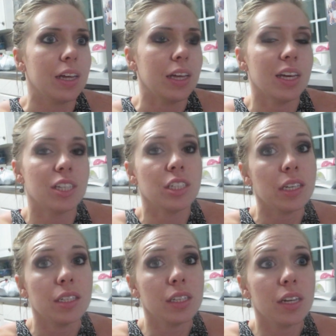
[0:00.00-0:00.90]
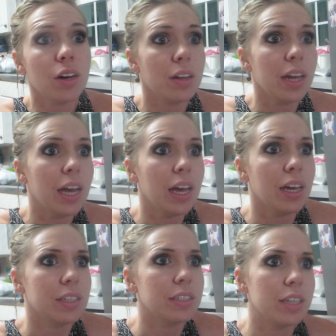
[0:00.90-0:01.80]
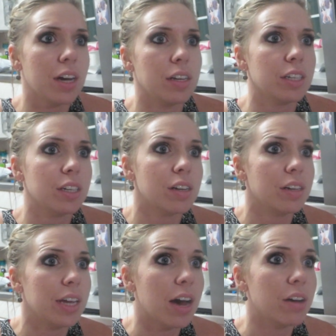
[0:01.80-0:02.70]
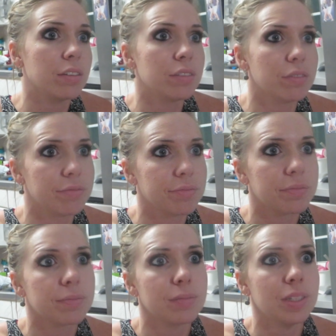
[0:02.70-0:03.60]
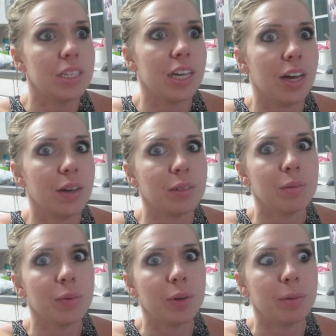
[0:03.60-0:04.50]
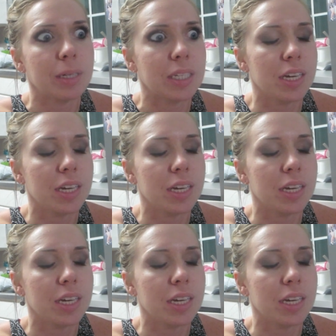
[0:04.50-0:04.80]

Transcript: He adjusted busy? all day. The doctor called out. Okay, it's been real busy.